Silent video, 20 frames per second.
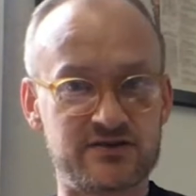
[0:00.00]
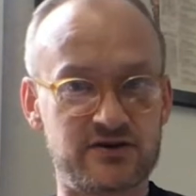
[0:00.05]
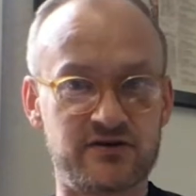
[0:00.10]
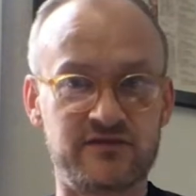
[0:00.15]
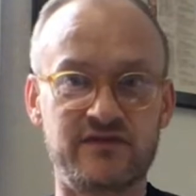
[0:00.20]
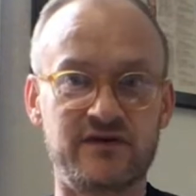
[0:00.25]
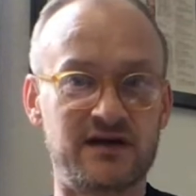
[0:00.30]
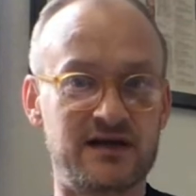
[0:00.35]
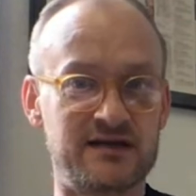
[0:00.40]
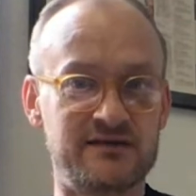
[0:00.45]
there
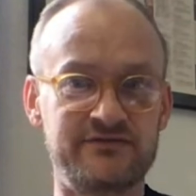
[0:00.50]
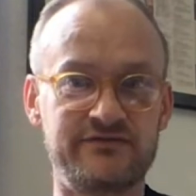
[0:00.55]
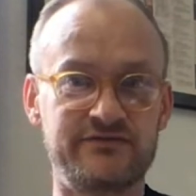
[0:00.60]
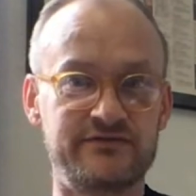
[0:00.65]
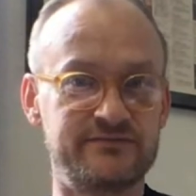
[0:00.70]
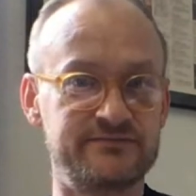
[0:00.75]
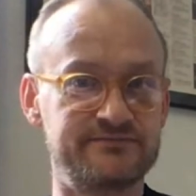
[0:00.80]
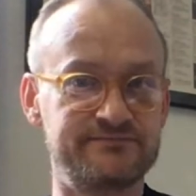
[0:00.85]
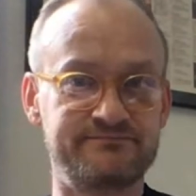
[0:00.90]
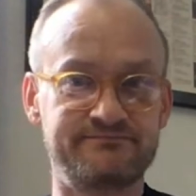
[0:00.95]
for life.
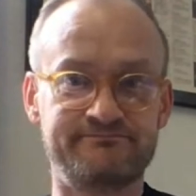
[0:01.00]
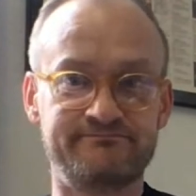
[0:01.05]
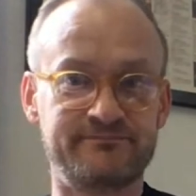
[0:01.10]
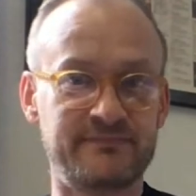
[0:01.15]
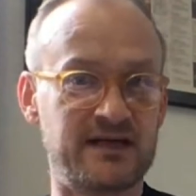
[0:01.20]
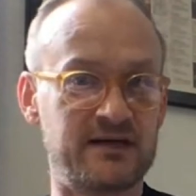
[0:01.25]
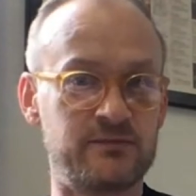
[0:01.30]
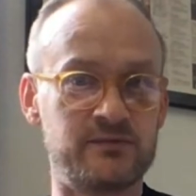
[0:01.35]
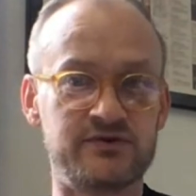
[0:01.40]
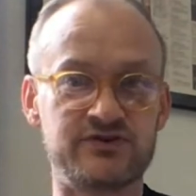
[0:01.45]

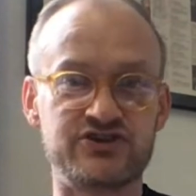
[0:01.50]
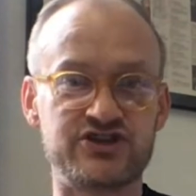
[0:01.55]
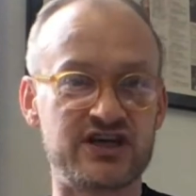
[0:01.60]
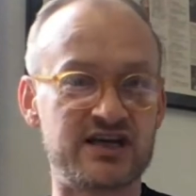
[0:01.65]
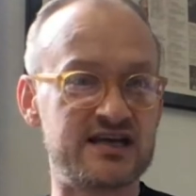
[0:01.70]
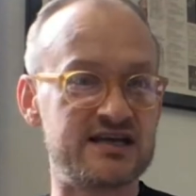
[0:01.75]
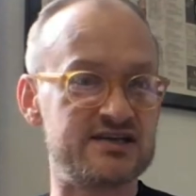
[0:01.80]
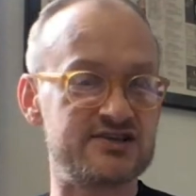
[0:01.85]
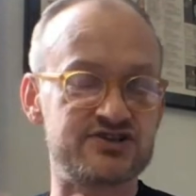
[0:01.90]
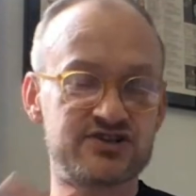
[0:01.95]
It will
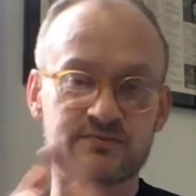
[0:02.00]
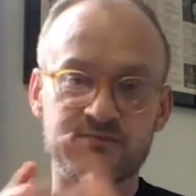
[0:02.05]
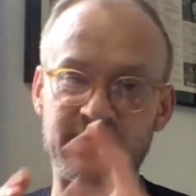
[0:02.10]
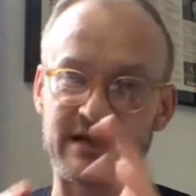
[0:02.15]
change and